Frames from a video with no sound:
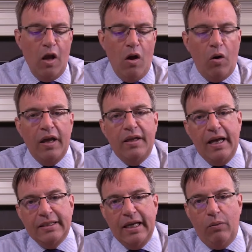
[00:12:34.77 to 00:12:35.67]
Okay, the
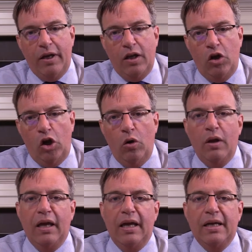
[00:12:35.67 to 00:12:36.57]
next thing we can do
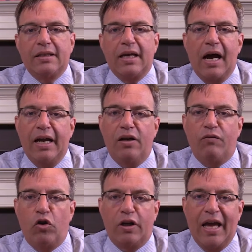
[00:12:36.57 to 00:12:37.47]
is kind of
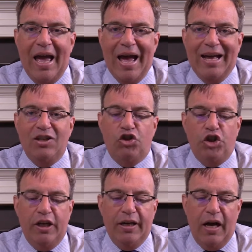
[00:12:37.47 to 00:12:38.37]
look at
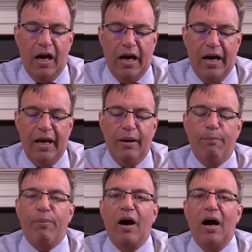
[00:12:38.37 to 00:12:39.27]

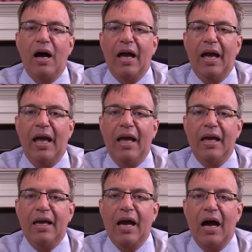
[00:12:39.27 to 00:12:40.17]
GNI
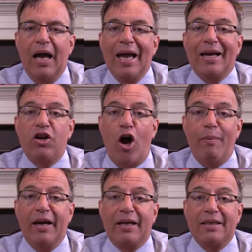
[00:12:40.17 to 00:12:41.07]
by
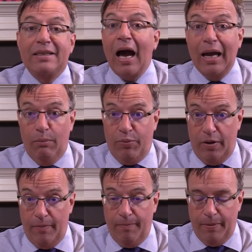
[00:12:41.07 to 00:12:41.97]
economic type,
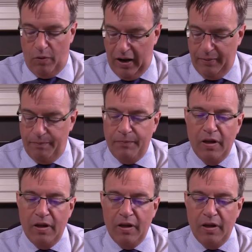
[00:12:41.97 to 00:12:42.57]
right?